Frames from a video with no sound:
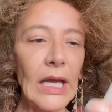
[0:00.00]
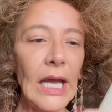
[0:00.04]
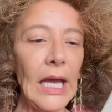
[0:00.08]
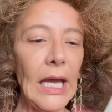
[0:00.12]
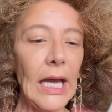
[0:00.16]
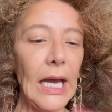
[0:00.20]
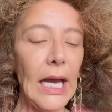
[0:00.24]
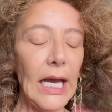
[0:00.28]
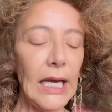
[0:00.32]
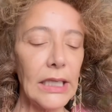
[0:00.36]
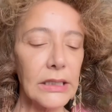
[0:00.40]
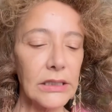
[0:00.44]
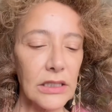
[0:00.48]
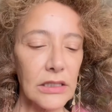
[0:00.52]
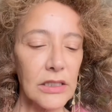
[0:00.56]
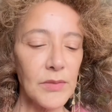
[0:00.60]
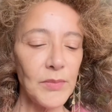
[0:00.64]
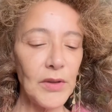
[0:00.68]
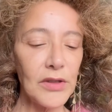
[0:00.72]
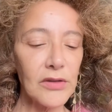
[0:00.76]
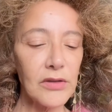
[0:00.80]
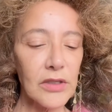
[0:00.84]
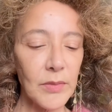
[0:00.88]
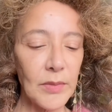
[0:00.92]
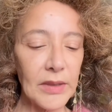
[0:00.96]
And it's
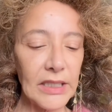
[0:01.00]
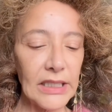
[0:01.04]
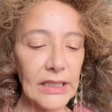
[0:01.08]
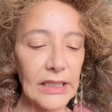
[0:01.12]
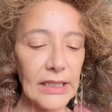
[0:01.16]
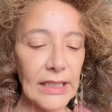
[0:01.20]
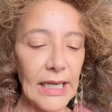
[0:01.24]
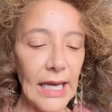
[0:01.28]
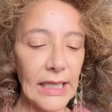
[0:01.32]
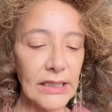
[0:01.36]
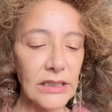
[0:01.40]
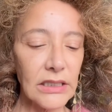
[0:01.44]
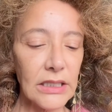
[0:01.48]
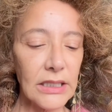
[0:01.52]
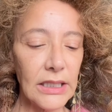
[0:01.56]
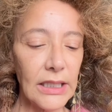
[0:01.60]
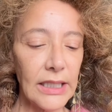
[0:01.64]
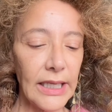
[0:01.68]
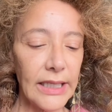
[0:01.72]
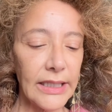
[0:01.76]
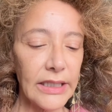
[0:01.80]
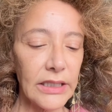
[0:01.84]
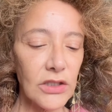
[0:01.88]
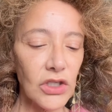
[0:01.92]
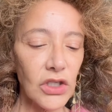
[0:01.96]
supposed to be
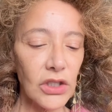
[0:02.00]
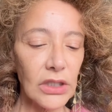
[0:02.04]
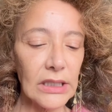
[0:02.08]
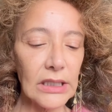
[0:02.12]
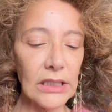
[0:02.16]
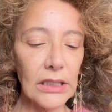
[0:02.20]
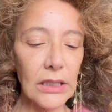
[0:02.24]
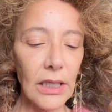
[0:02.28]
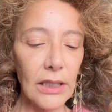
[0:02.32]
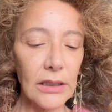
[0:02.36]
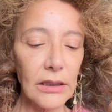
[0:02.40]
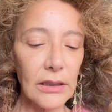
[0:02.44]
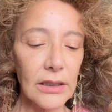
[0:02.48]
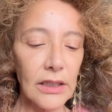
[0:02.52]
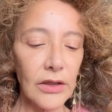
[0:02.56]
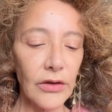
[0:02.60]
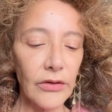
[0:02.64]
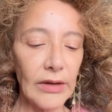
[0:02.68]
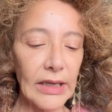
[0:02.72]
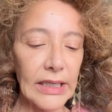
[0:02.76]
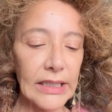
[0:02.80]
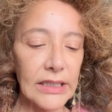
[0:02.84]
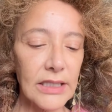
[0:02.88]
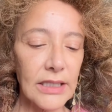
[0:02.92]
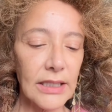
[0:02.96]
anti-aging, colour
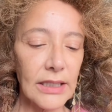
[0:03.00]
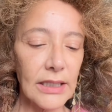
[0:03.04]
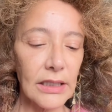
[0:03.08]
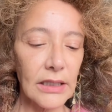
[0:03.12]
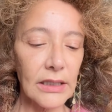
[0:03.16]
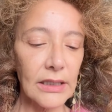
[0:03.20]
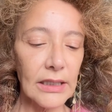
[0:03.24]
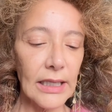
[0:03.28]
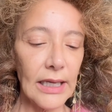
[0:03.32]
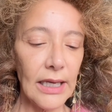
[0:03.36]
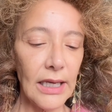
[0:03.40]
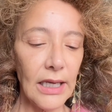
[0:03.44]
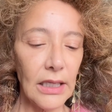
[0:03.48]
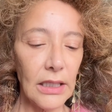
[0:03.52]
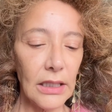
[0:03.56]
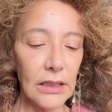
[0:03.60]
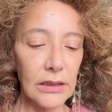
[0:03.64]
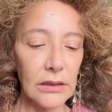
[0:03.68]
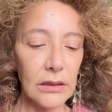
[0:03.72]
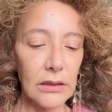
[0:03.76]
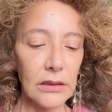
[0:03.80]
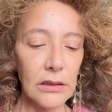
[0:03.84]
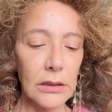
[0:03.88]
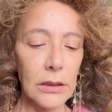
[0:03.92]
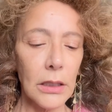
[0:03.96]
correcting
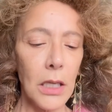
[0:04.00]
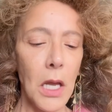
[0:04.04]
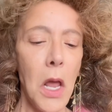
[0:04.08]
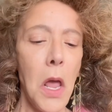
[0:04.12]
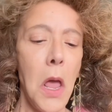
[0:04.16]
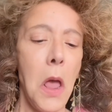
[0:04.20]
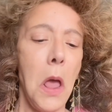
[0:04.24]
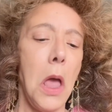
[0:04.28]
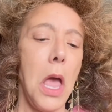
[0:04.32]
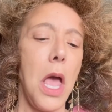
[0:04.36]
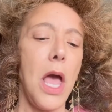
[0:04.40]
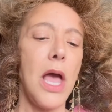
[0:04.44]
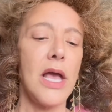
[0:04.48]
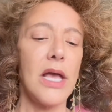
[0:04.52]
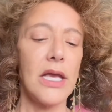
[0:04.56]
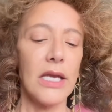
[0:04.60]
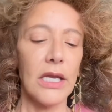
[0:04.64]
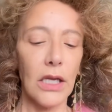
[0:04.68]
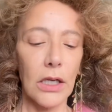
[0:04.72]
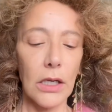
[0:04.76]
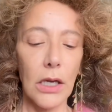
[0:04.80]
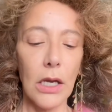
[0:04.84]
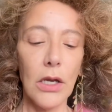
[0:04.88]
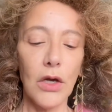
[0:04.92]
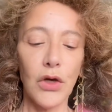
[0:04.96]
and a
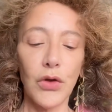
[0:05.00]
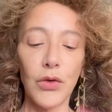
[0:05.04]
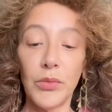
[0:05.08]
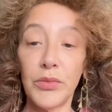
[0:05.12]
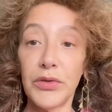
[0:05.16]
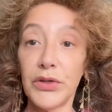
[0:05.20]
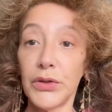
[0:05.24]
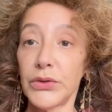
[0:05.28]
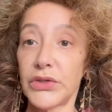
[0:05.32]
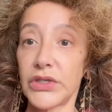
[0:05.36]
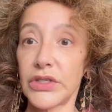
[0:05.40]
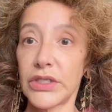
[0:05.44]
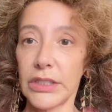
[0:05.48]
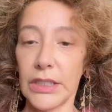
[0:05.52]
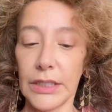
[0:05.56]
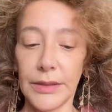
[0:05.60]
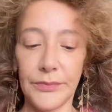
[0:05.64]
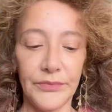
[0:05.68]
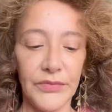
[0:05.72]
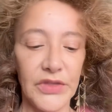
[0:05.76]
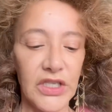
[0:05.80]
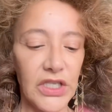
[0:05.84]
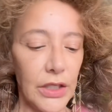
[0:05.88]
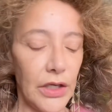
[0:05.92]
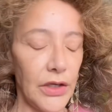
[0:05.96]
glow booster.
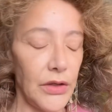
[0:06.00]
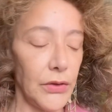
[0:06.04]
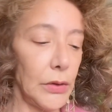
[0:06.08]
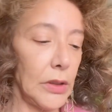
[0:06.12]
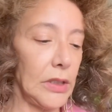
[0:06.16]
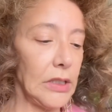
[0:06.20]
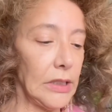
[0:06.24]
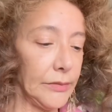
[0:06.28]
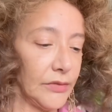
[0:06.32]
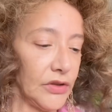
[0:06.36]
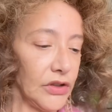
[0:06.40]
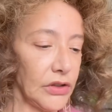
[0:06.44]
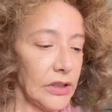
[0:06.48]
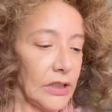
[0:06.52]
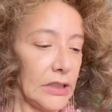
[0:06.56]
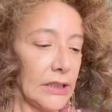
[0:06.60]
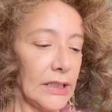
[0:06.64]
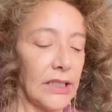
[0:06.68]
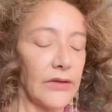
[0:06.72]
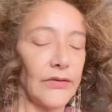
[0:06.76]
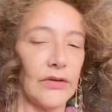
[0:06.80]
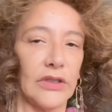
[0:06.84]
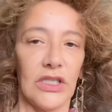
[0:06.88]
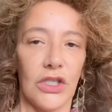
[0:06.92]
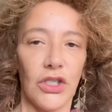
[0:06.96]
So I'm just going to
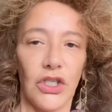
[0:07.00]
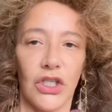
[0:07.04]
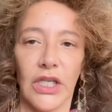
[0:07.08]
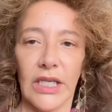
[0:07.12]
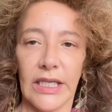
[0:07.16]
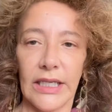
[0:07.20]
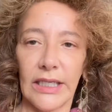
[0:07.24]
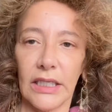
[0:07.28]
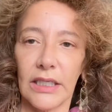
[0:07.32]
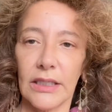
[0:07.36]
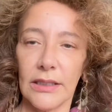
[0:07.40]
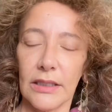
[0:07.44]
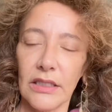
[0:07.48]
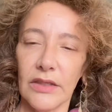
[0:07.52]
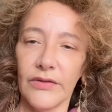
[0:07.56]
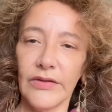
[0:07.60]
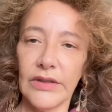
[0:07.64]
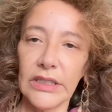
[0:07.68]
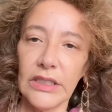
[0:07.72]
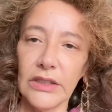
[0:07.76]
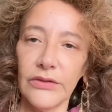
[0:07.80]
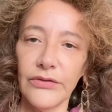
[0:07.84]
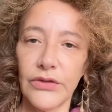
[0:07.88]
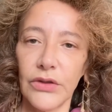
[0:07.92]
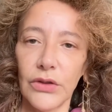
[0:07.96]
give it a shake because I've had
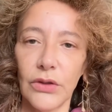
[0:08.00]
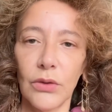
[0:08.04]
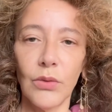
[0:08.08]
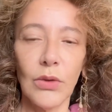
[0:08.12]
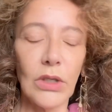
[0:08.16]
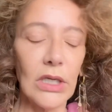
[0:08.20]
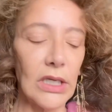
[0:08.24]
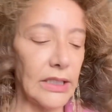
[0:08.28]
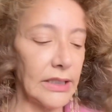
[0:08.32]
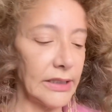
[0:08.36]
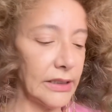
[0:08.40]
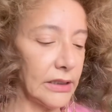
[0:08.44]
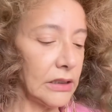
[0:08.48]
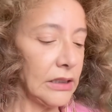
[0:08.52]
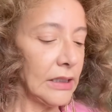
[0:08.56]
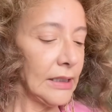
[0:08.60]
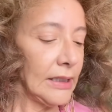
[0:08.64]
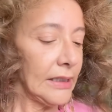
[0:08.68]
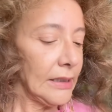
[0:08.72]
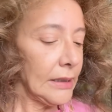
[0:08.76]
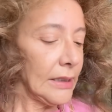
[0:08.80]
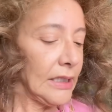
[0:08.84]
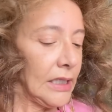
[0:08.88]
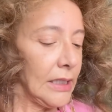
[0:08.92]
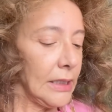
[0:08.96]
it for a while.
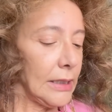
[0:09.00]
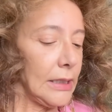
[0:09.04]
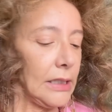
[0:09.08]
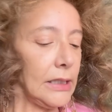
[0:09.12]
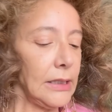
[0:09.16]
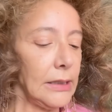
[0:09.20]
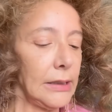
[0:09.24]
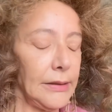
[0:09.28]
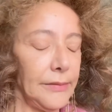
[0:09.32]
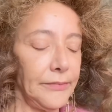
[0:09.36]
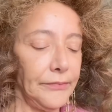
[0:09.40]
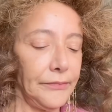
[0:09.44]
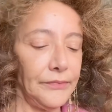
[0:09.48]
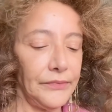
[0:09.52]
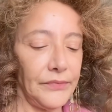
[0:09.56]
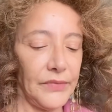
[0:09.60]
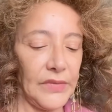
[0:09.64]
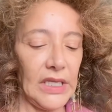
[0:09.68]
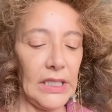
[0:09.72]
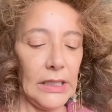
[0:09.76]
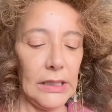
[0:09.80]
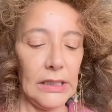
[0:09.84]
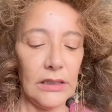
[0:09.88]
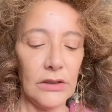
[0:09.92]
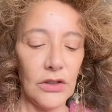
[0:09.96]

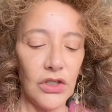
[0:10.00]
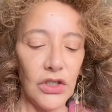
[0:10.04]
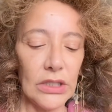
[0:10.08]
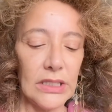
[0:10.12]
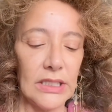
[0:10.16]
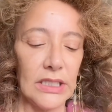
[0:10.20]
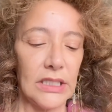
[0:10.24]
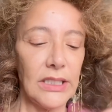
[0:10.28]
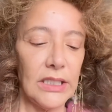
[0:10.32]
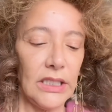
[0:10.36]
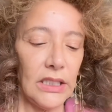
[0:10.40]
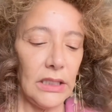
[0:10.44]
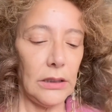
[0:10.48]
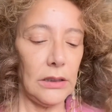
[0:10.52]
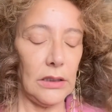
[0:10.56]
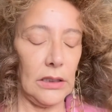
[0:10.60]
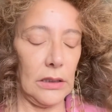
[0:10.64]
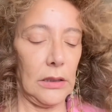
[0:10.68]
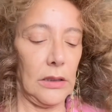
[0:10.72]
And just see